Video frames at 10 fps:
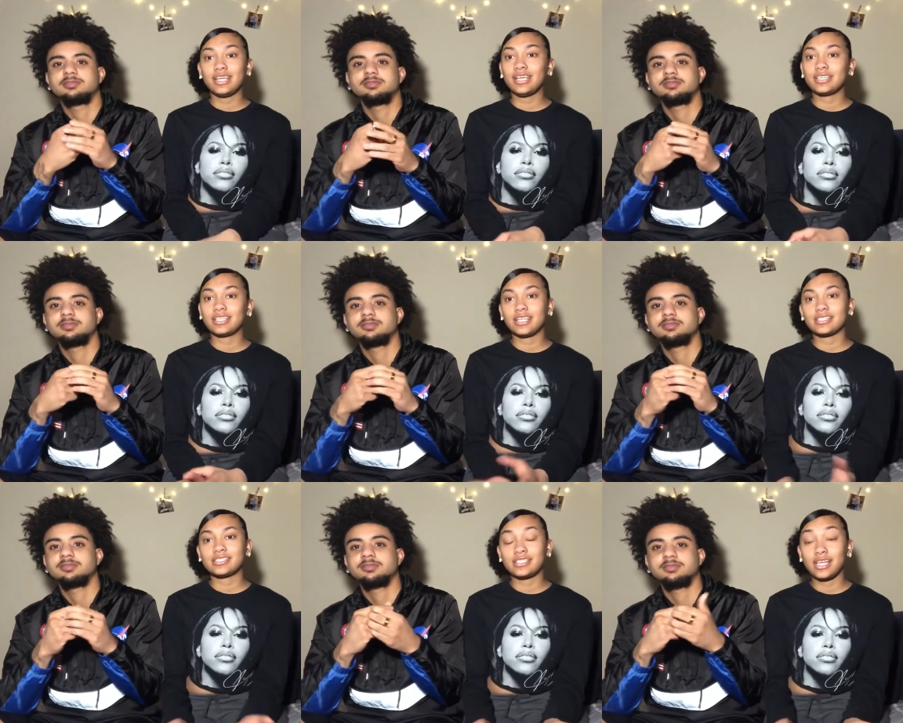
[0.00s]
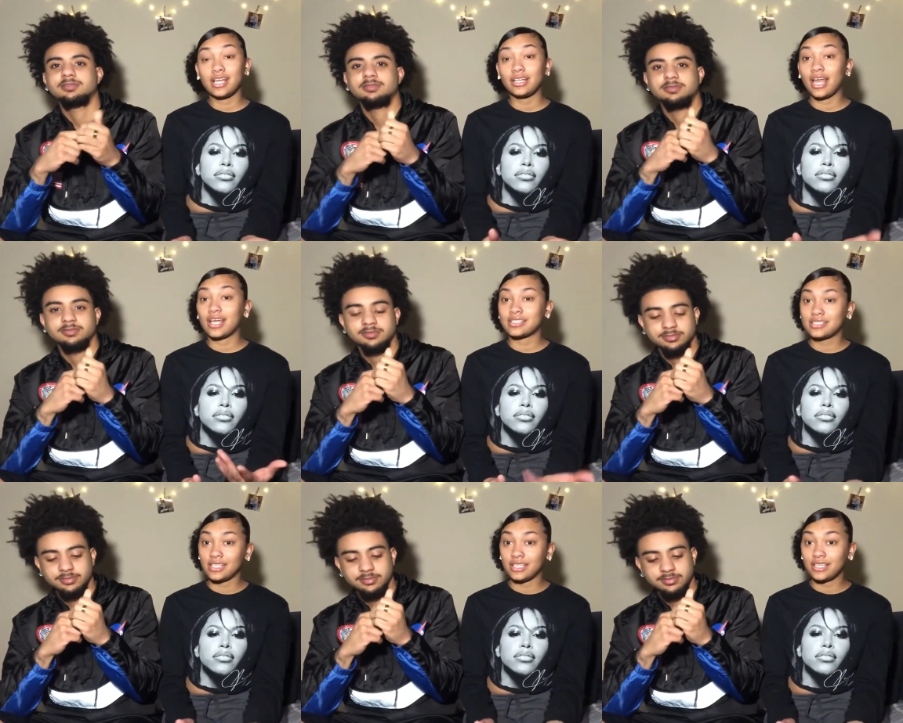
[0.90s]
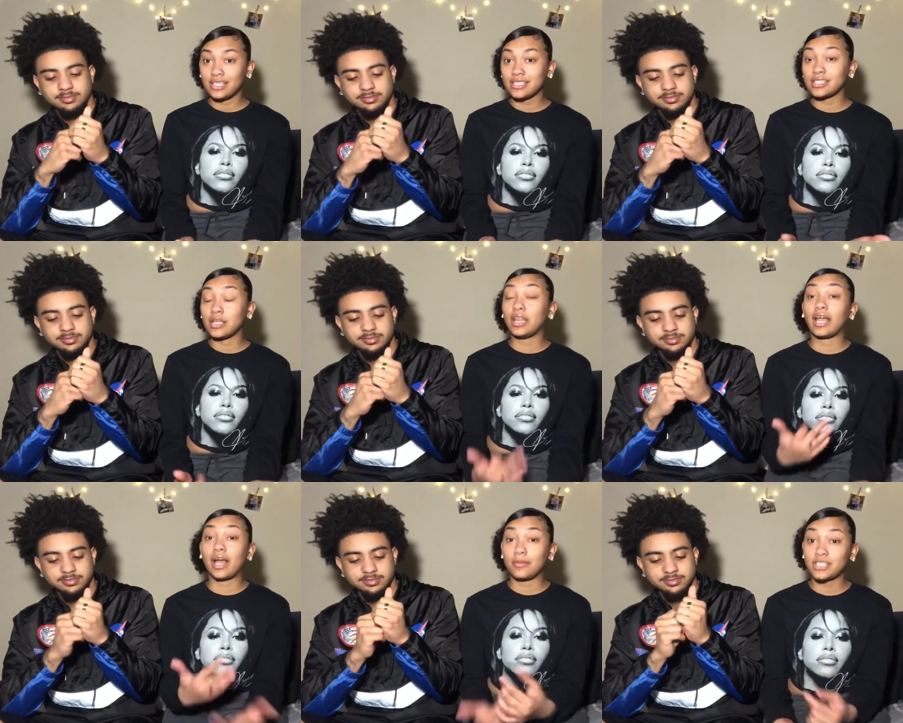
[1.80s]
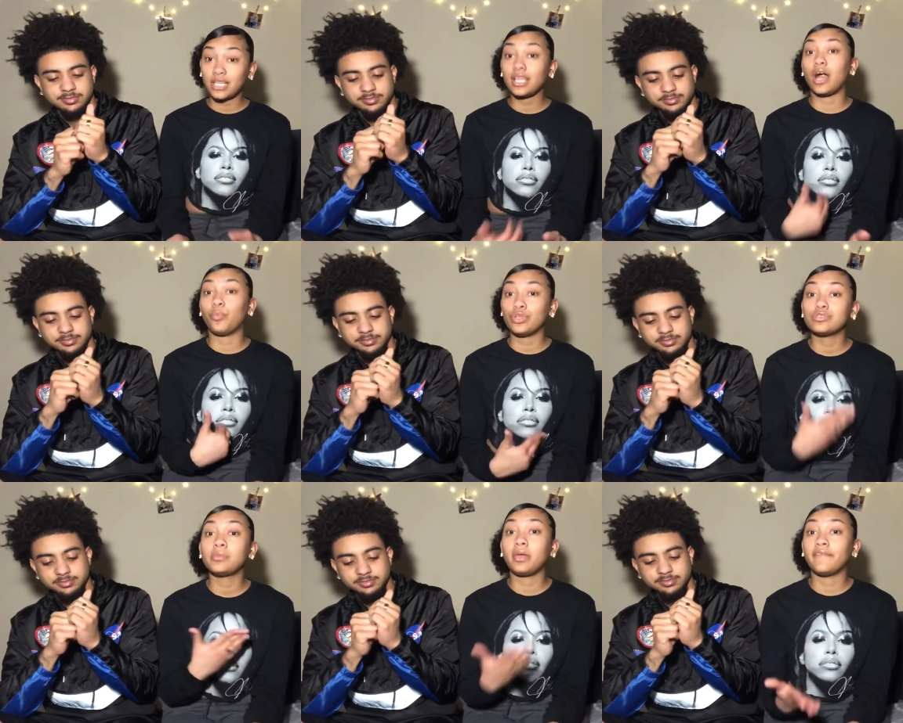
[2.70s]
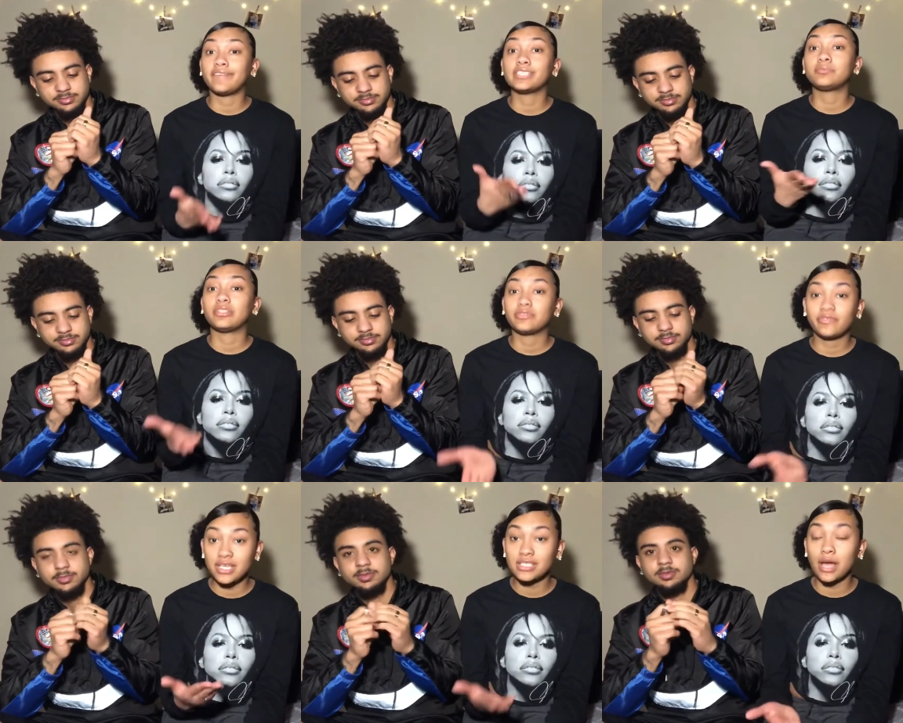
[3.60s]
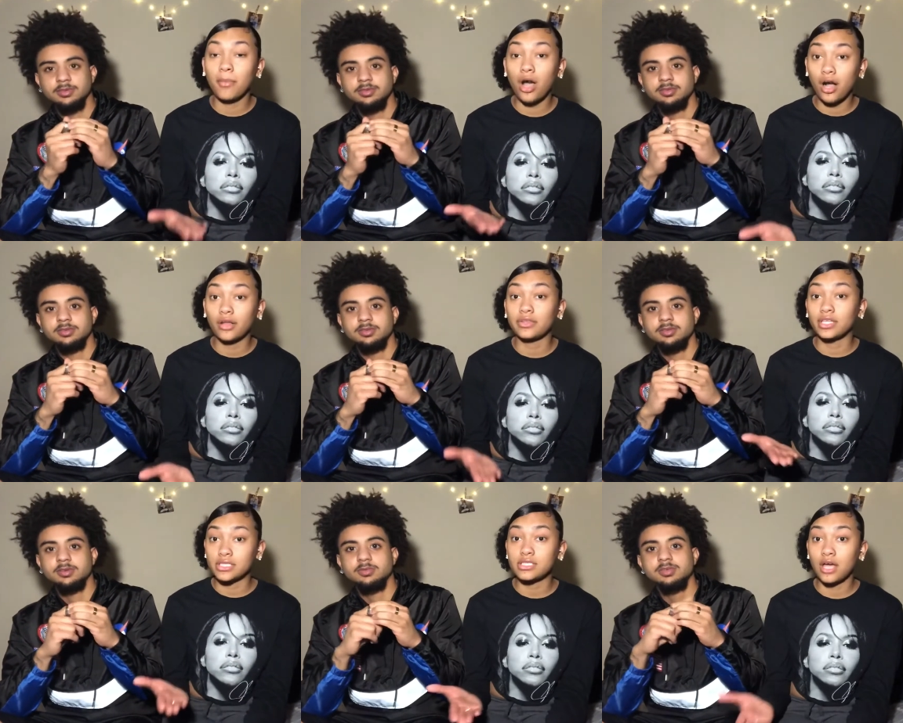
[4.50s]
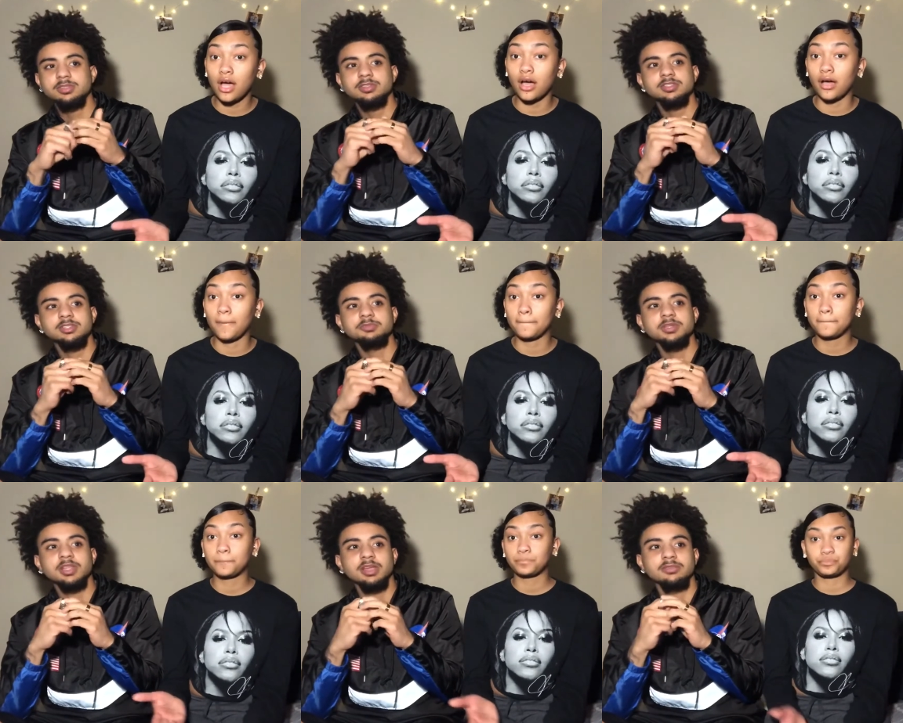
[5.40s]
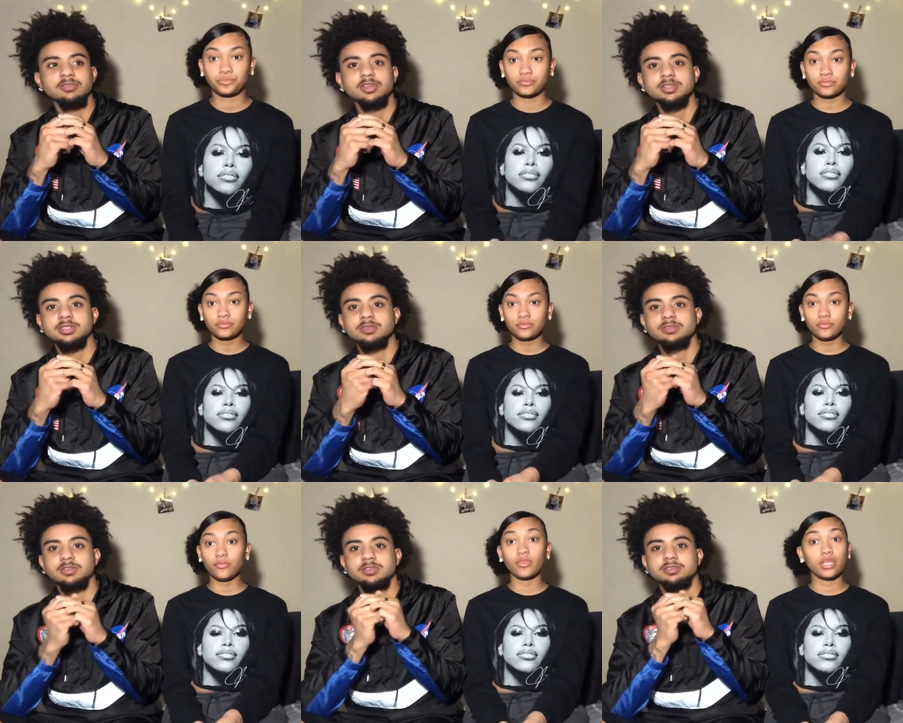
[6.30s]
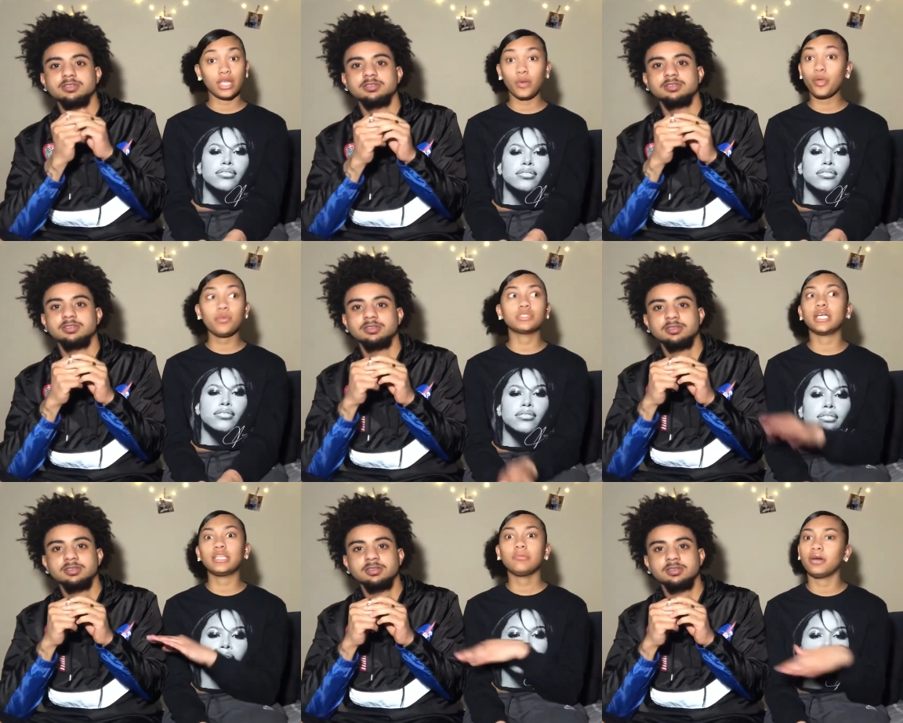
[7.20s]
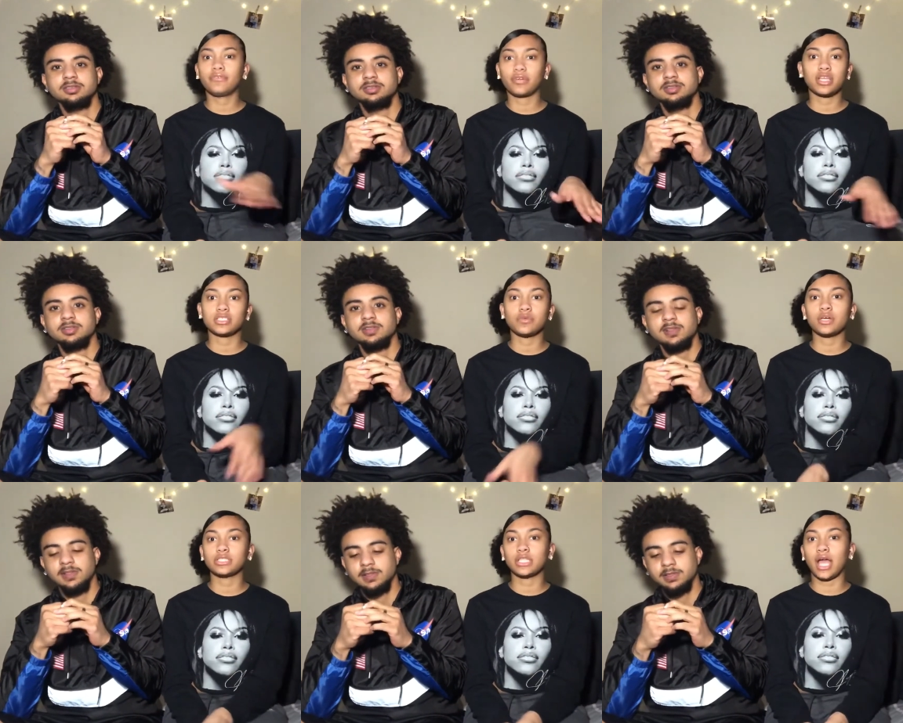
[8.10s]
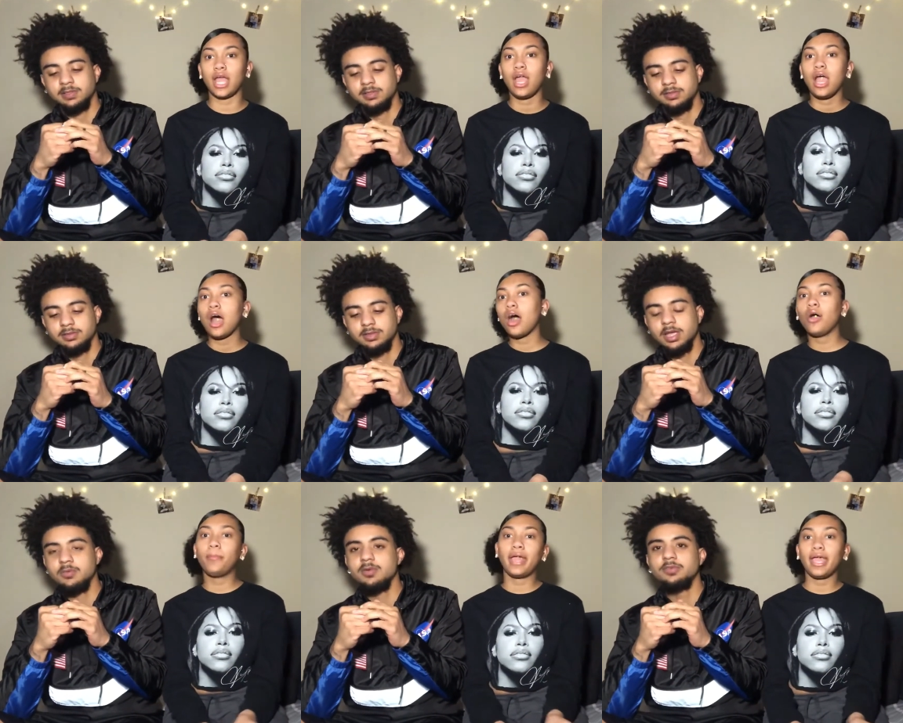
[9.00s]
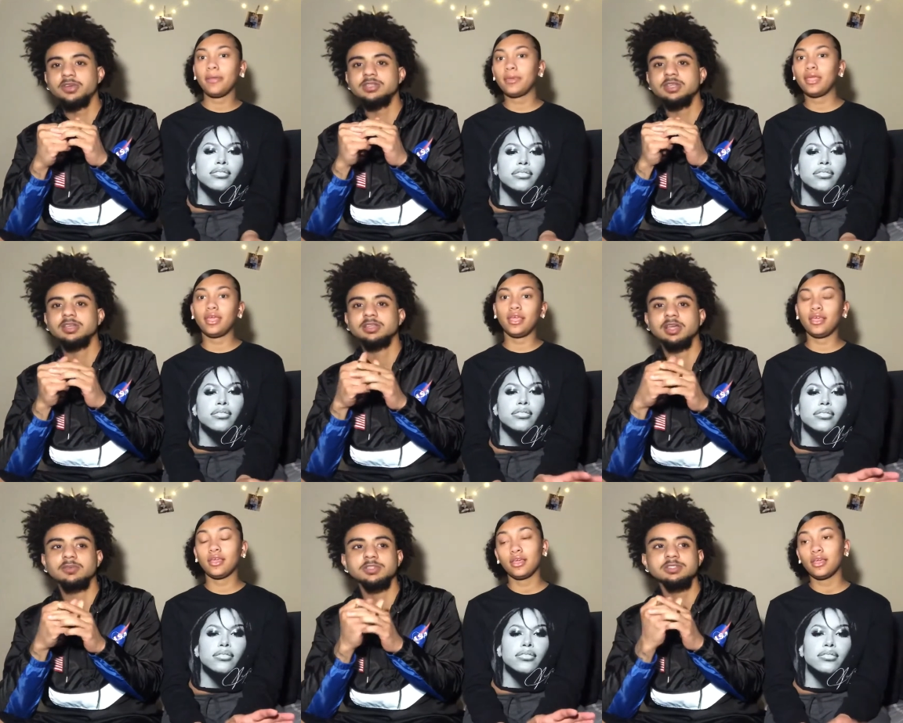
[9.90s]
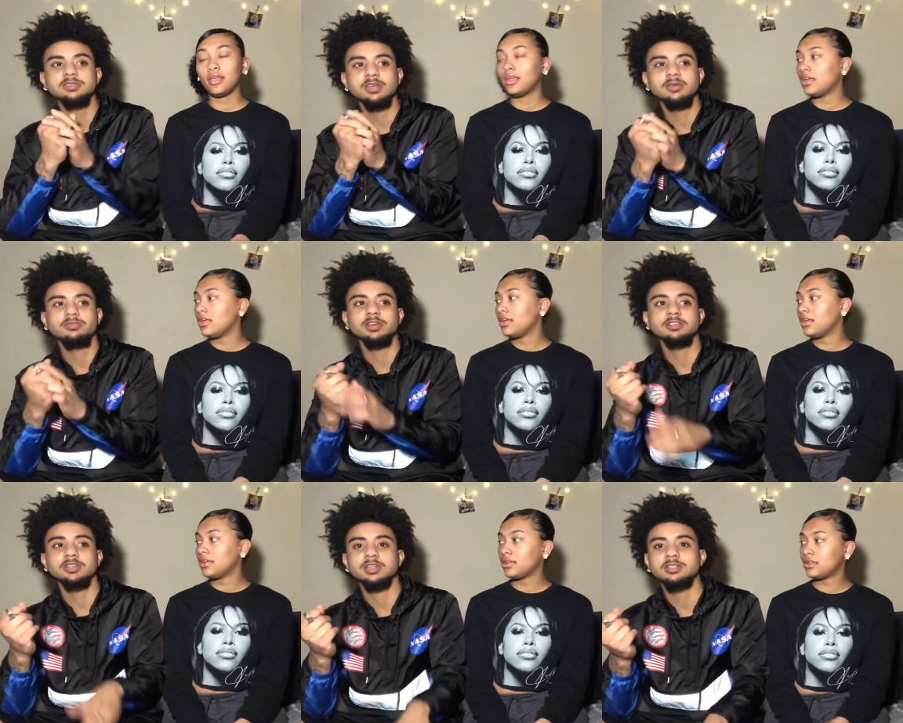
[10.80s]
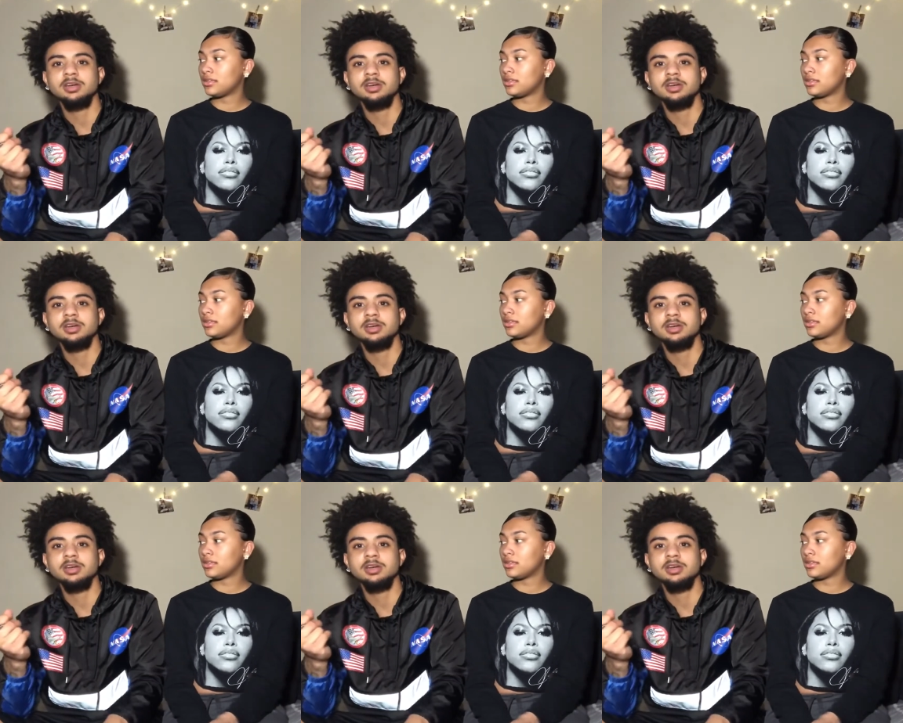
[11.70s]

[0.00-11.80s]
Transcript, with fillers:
Speaker 1: Dig this, dig that, stig, this. And like I'm telling y'all, we used to be on Facebook, FaceTime all the time. We used to just
Speaker 2: be like friends at first.
Speaker 1: Yeah, we was nothing but friends. It wasn't like oh, Like when baby. we first started like
Speaker 2: when she said we first started